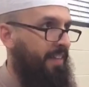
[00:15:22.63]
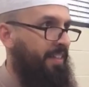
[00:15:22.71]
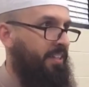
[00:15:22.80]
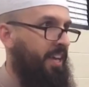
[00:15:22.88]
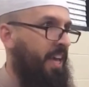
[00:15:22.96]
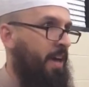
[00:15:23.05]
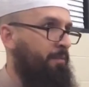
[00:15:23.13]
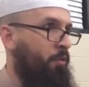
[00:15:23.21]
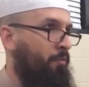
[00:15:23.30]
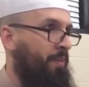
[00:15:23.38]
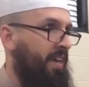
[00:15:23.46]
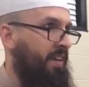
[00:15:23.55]
the
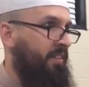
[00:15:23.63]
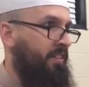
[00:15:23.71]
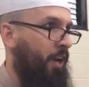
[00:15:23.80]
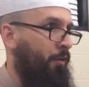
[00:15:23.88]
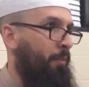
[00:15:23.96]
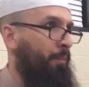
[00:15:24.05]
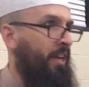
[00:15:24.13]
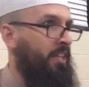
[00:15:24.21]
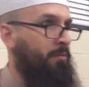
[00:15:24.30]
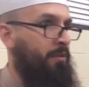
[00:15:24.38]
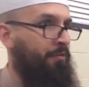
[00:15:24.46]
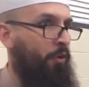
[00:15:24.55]
tayammum is a
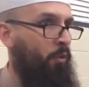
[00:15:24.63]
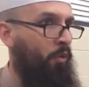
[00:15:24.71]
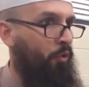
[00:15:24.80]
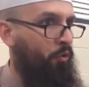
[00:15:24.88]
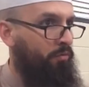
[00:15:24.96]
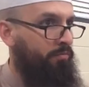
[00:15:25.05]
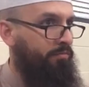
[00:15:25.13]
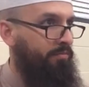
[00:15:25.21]
replacement for wudu.